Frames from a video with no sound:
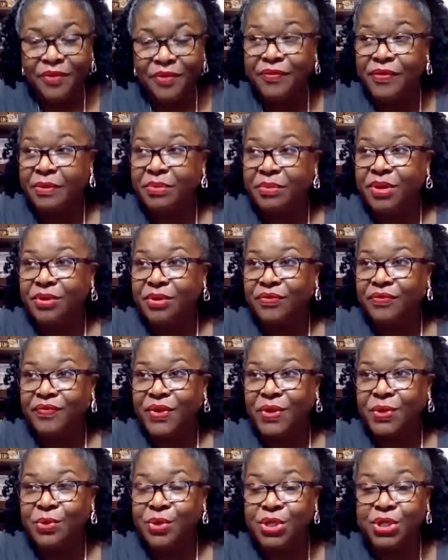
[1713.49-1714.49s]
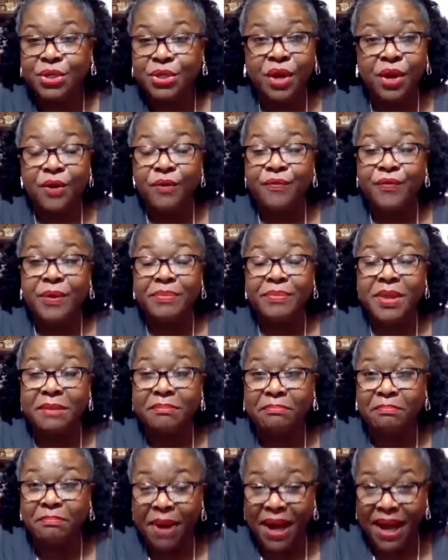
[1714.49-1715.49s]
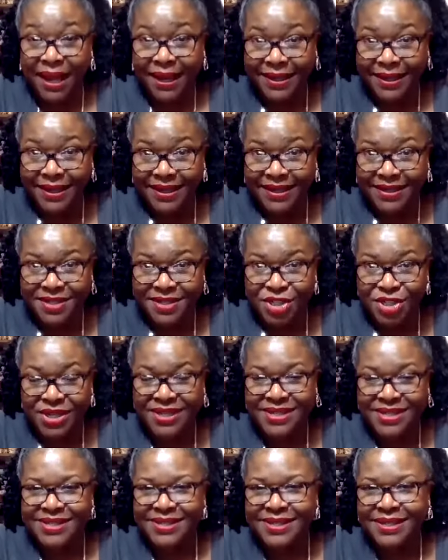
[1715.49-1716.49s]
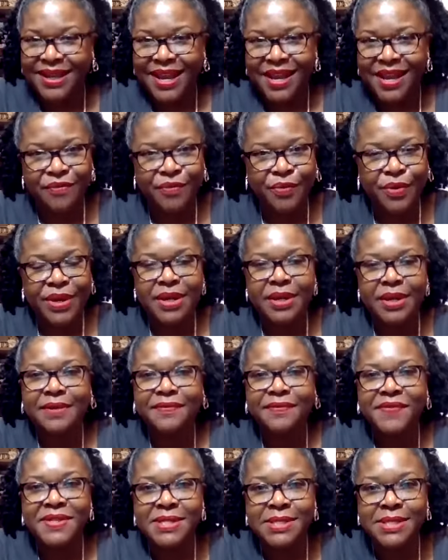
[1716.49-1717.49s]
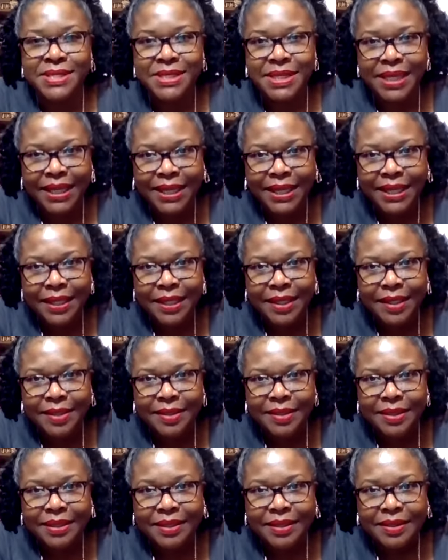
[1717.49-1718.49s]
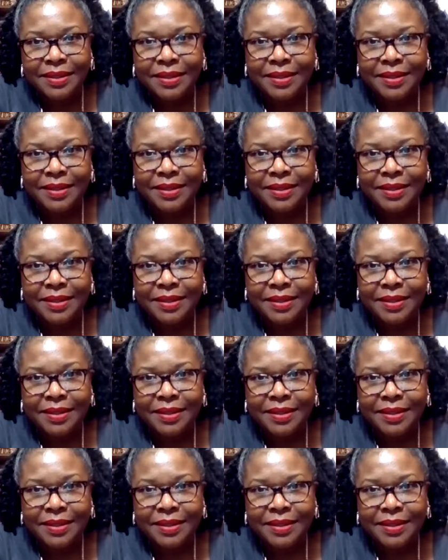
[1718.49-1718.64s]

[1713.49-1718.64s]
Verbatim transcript: from confusion, from the bondage and slavery of sin.